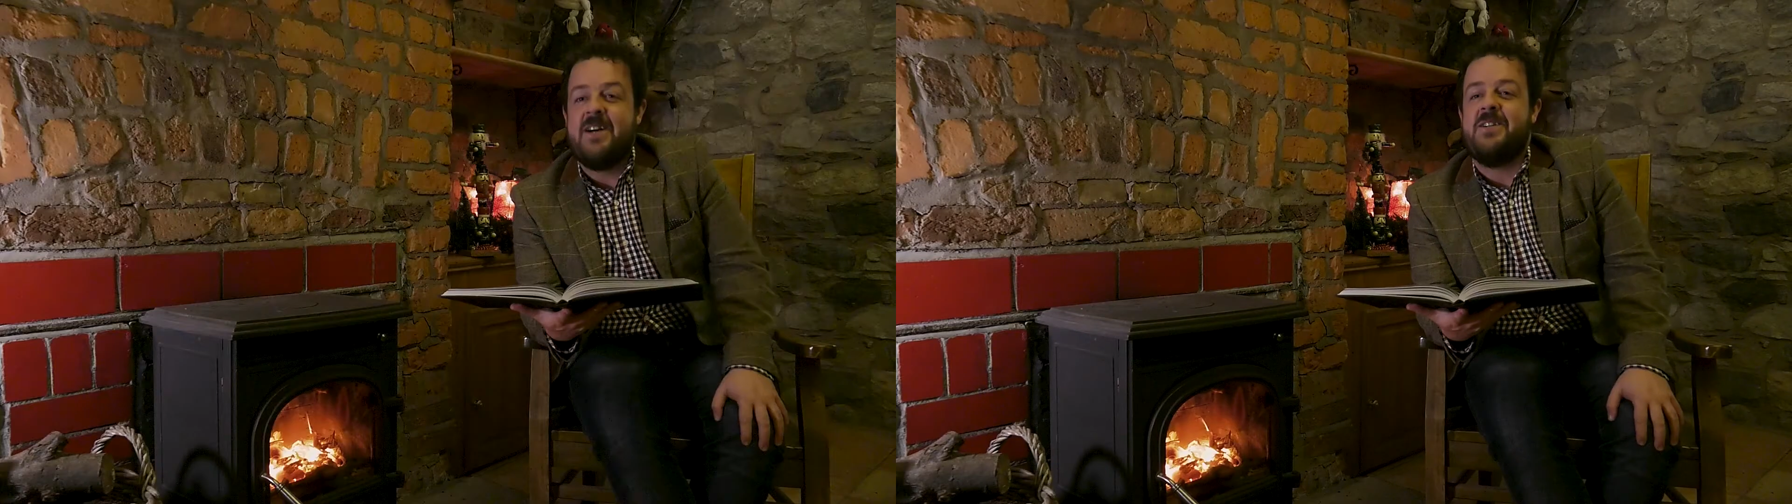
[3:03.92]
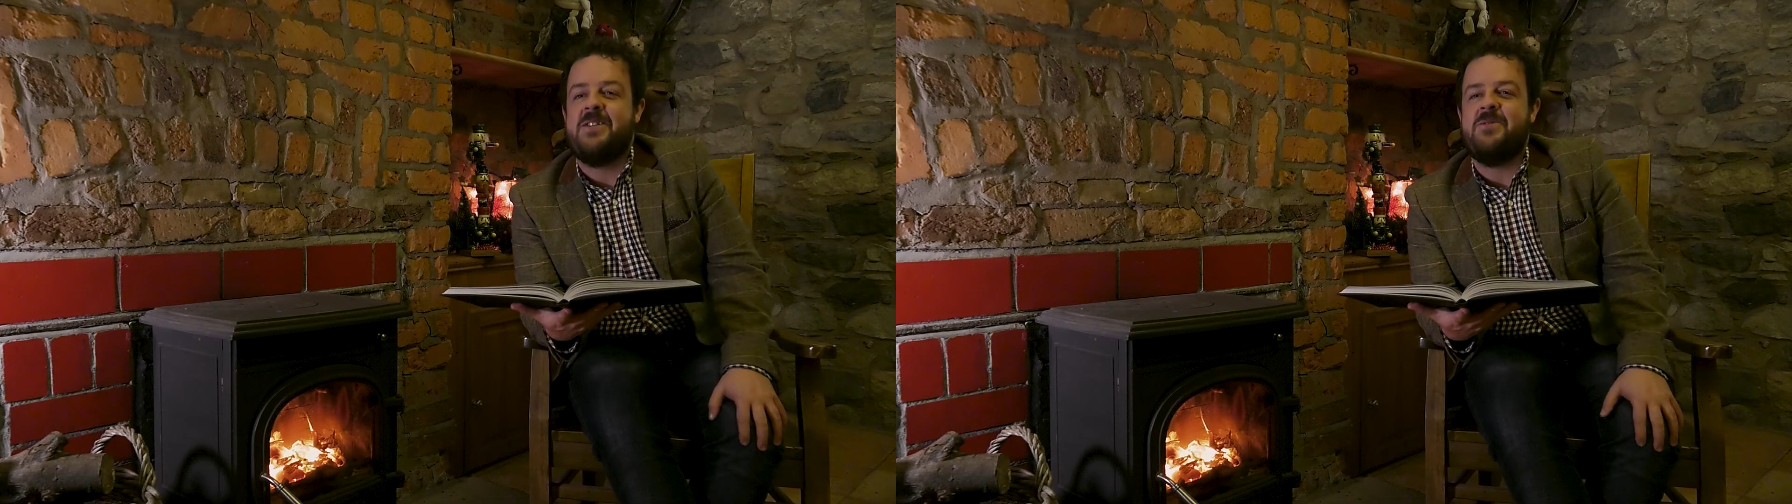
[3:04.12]

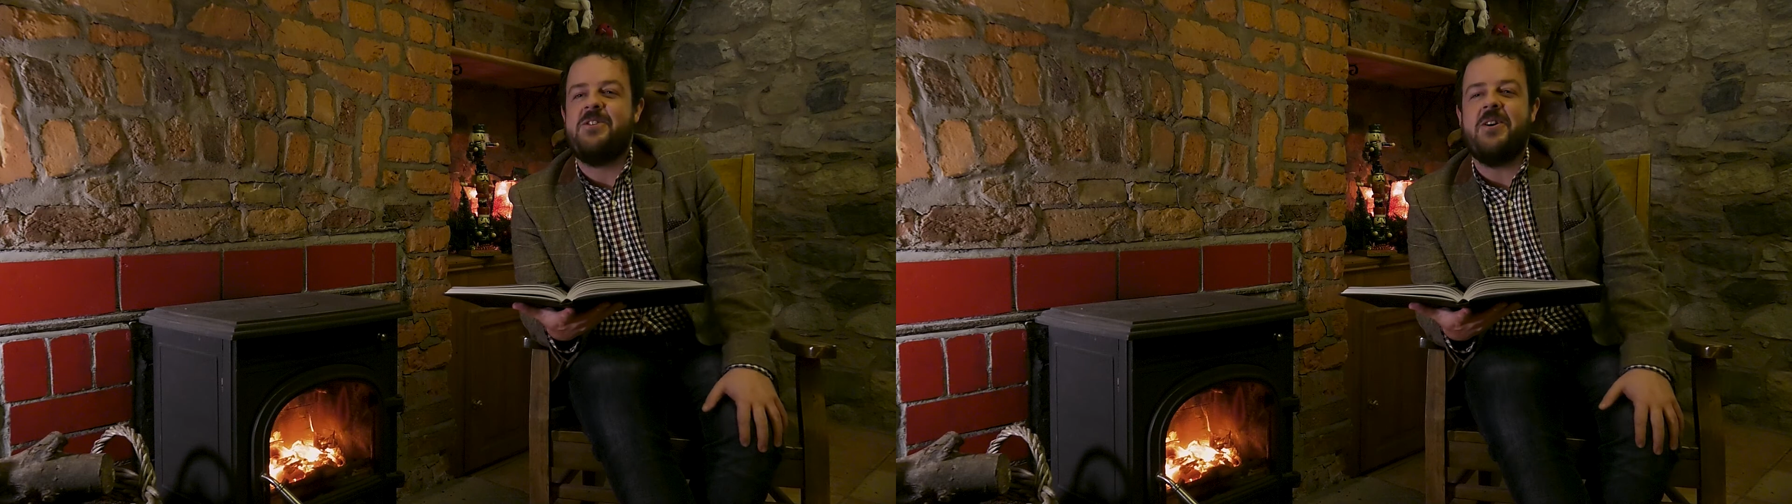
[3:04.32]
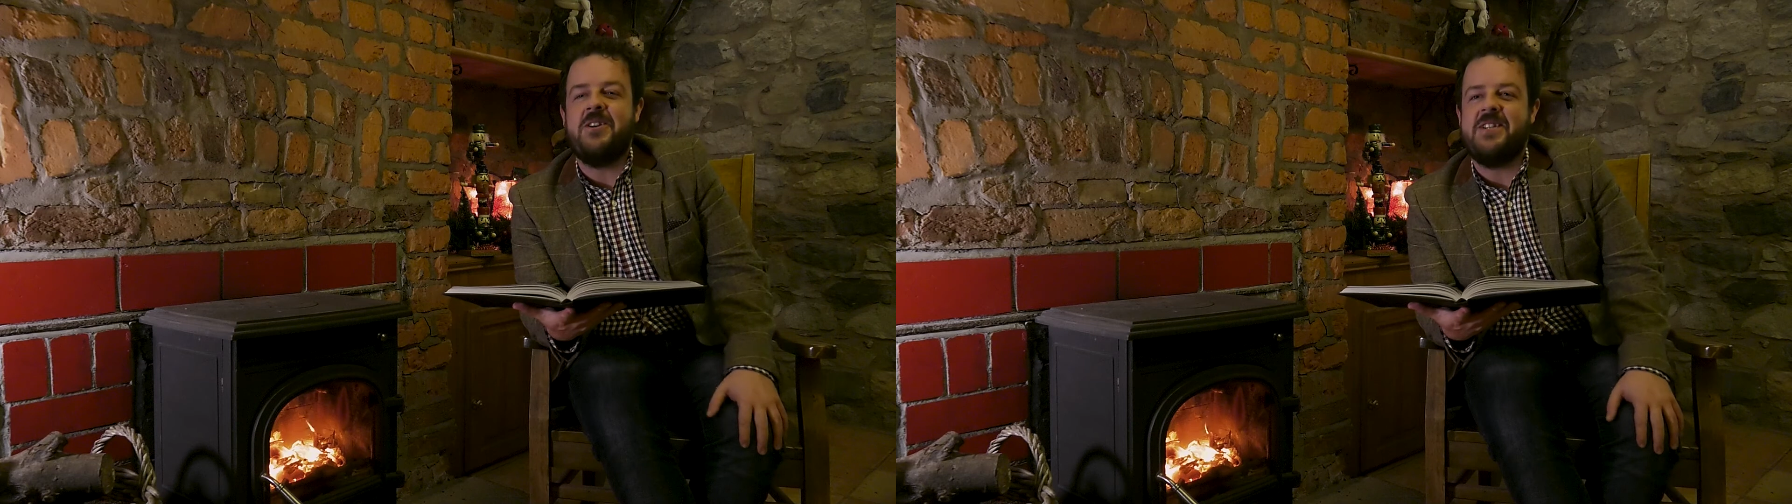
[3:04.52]
So
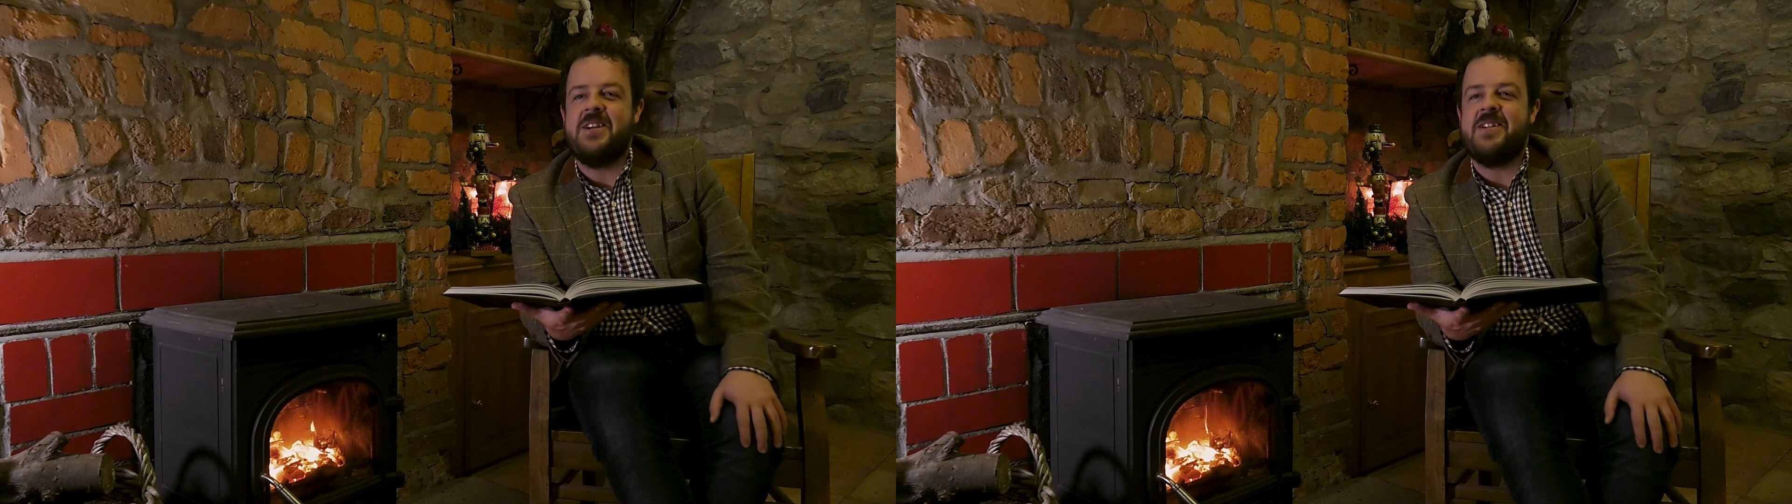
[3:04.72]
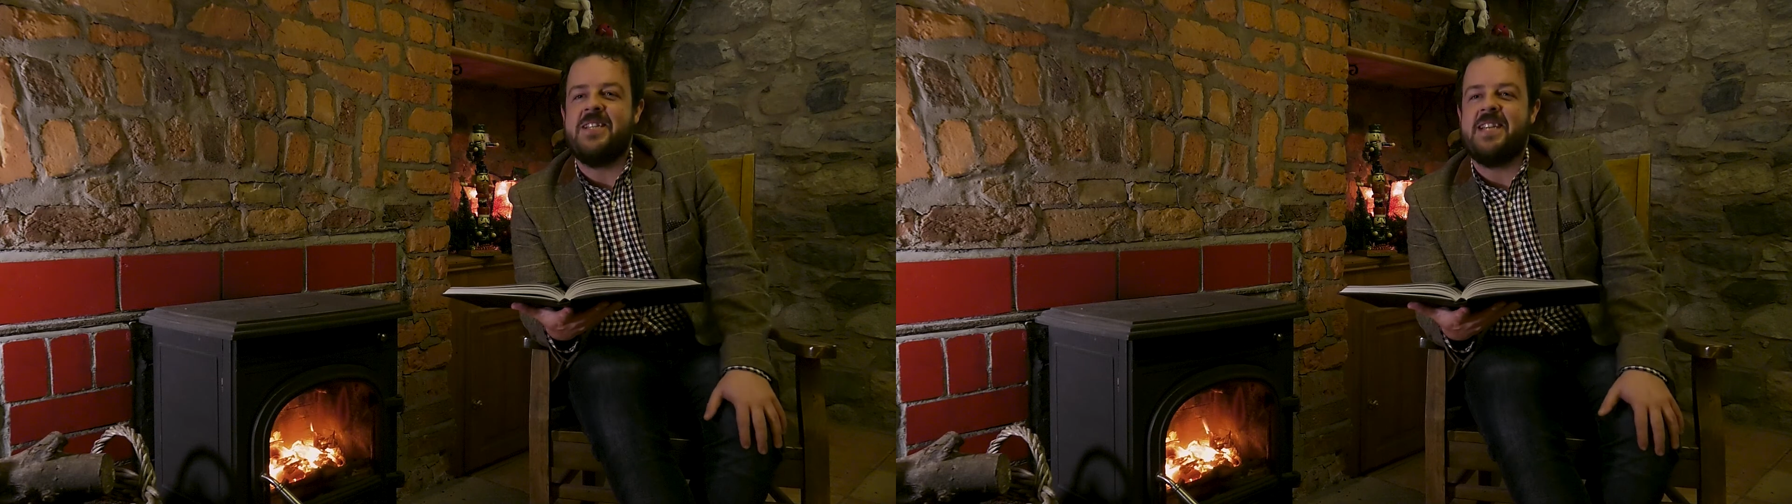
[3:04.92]
join us
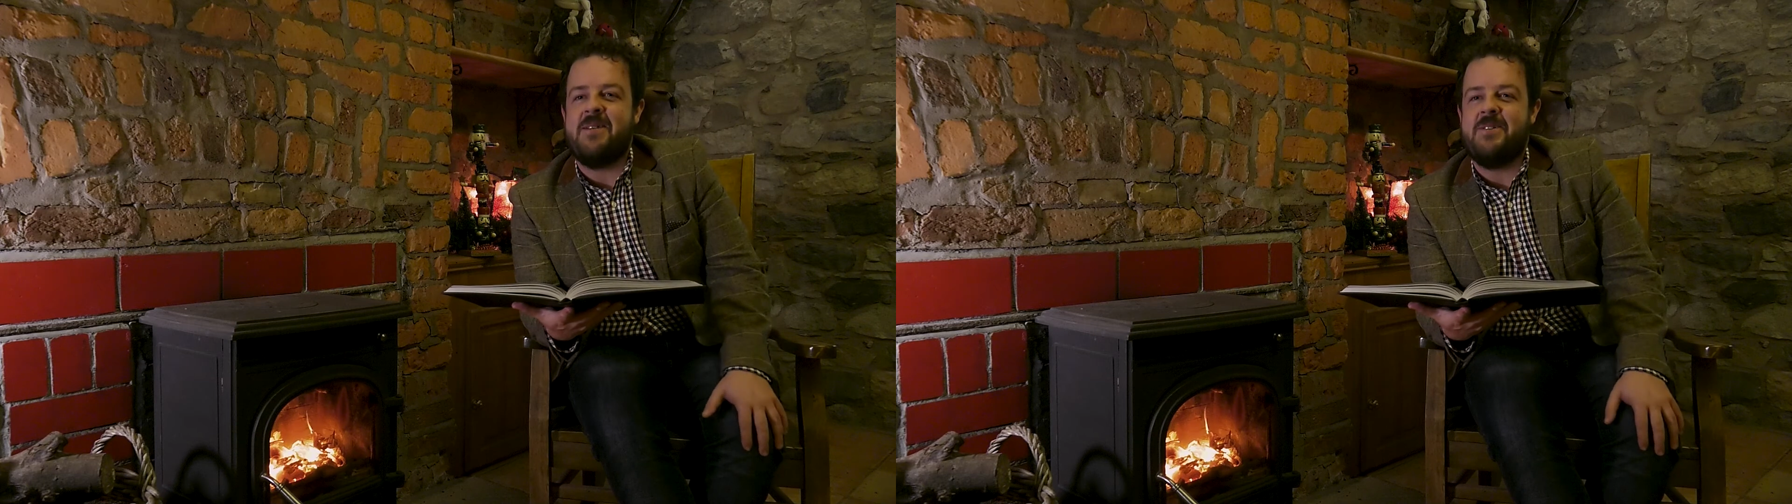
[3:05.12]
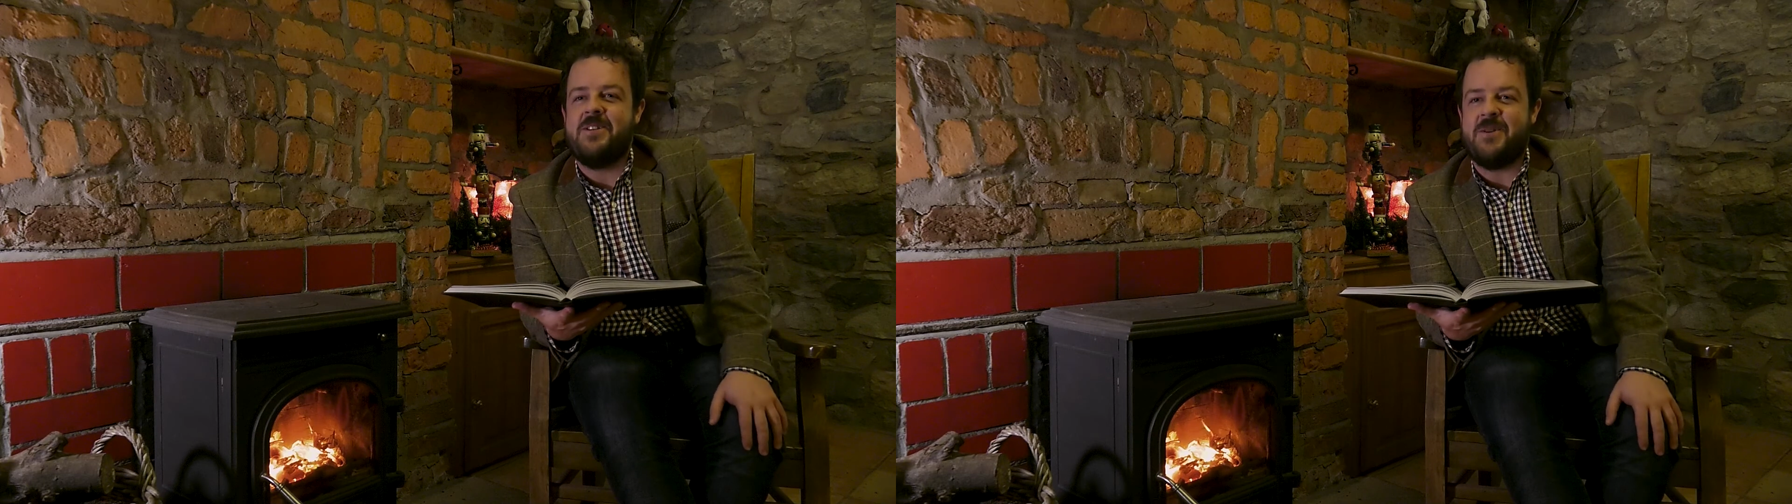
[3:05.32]
on
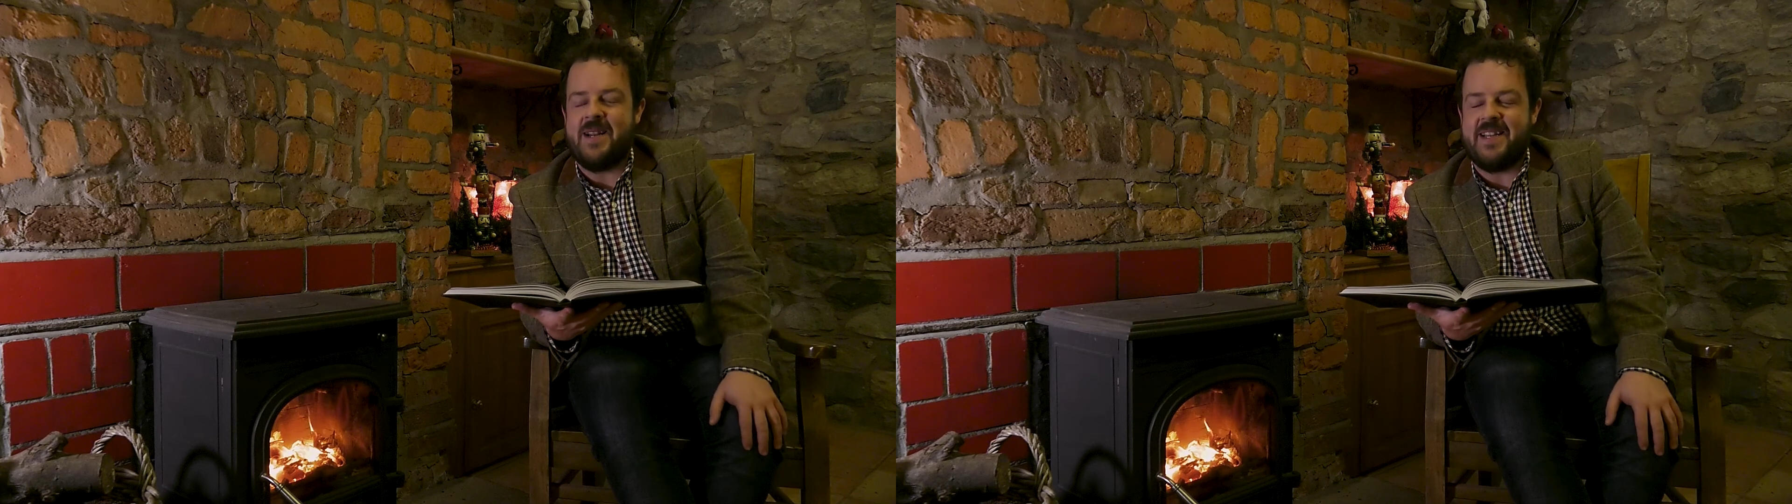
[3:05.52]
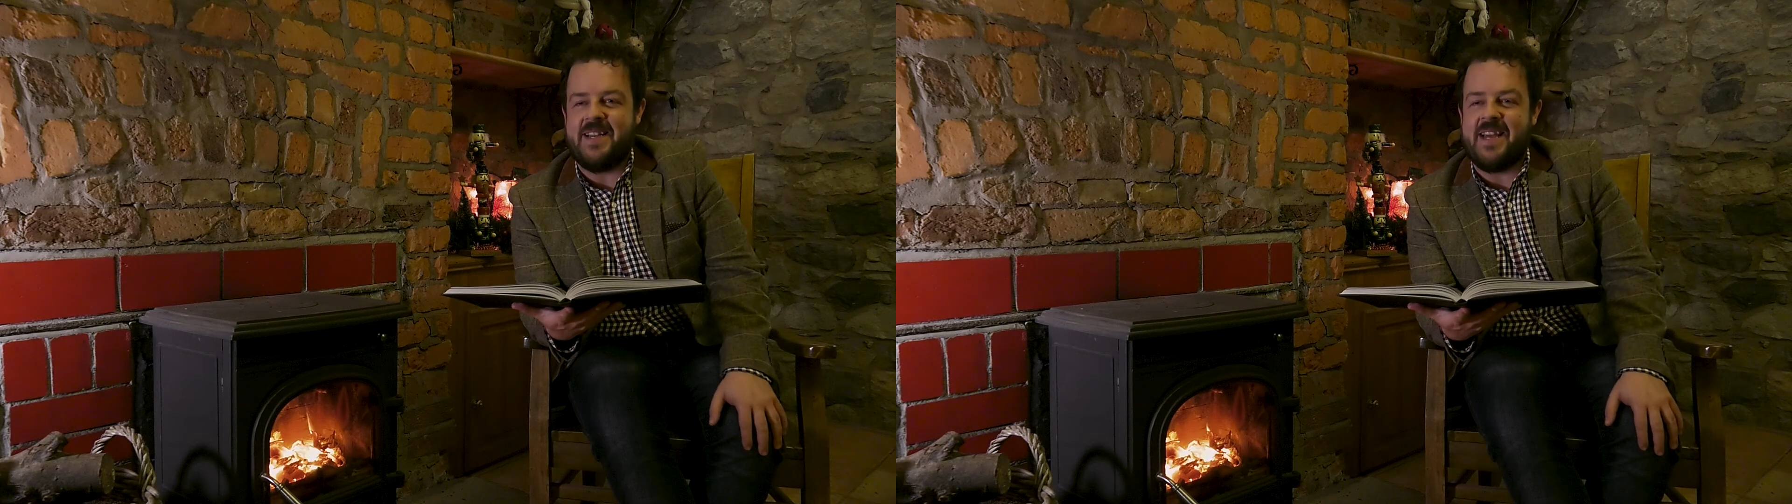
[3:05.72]
December
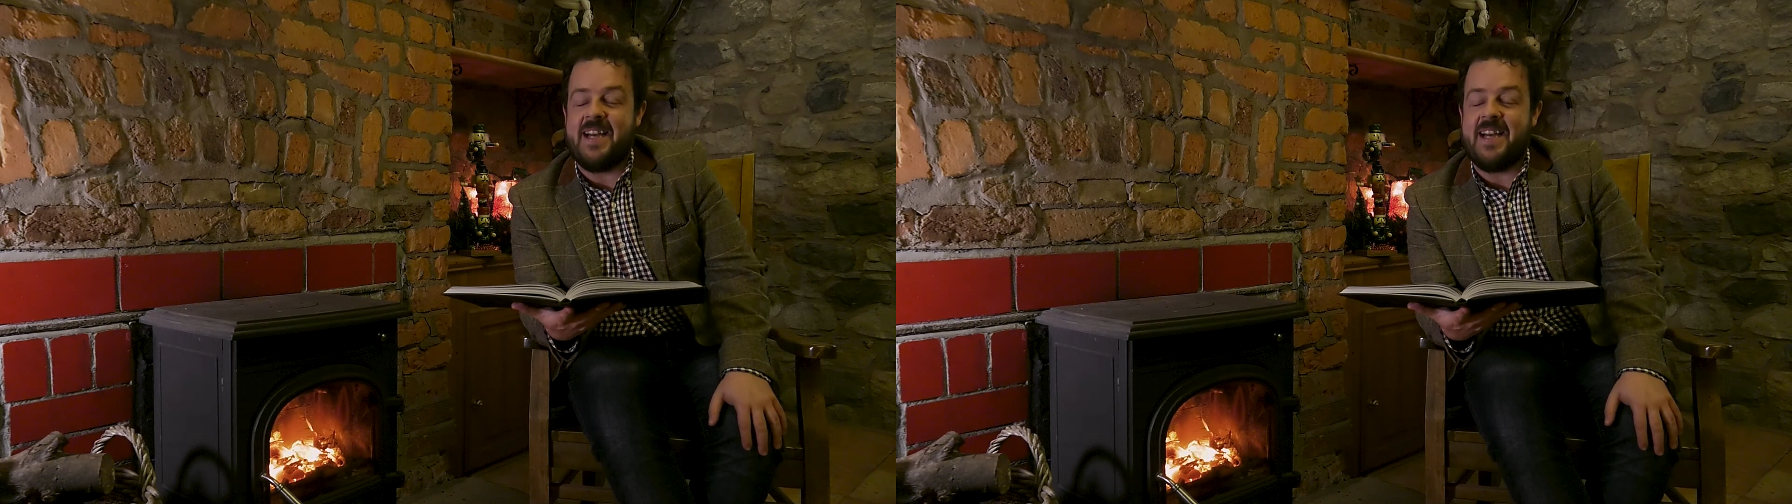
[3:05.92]
20th